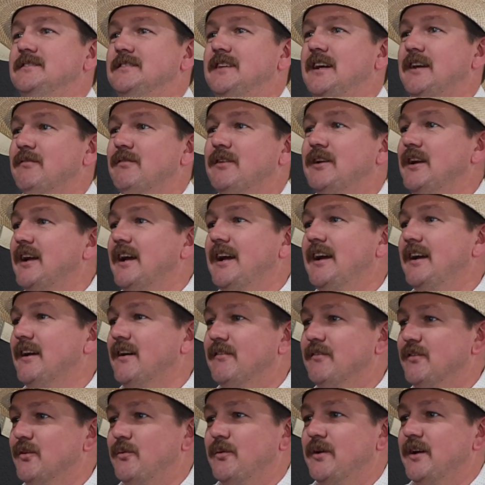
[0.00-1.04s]
every day
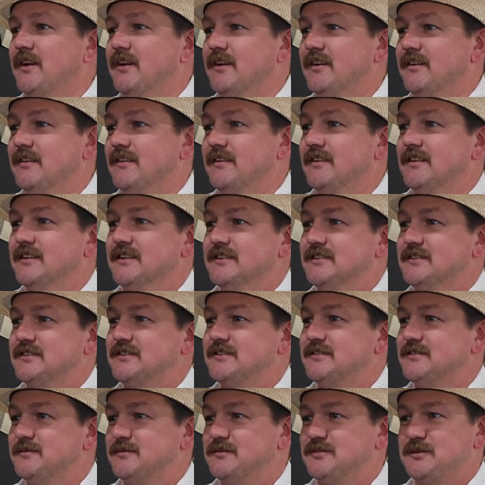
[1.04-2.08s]
of the weekend
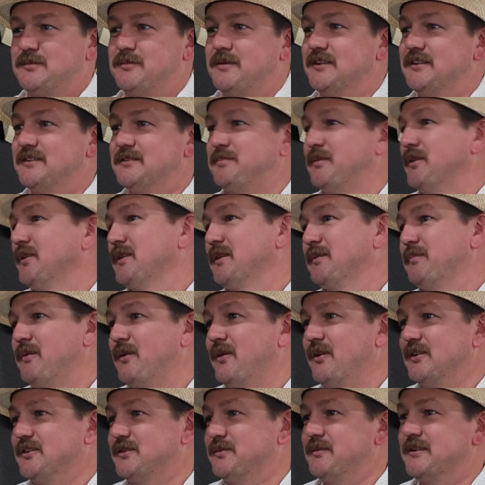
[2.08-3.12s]
is somebody's birthday
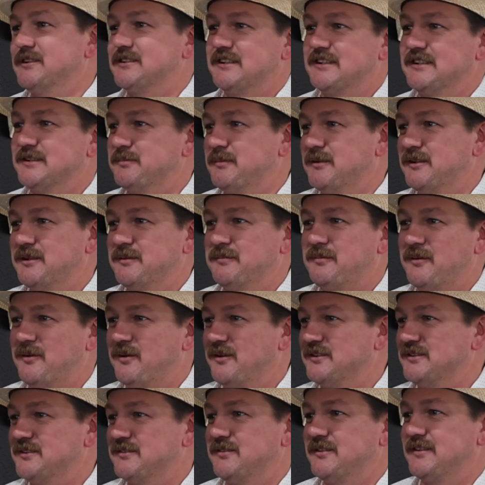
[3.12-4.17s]
party, somebody's kid's birthday
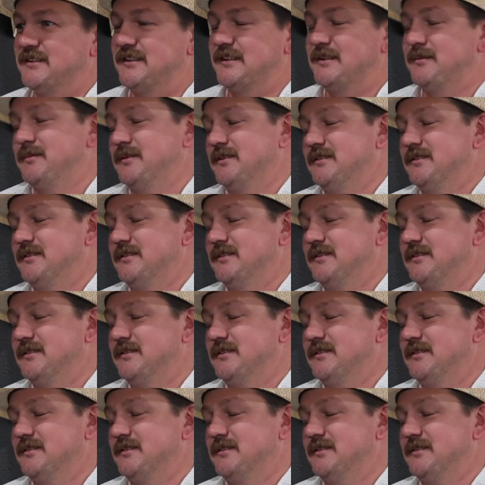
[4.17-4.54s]
party, stuff like that.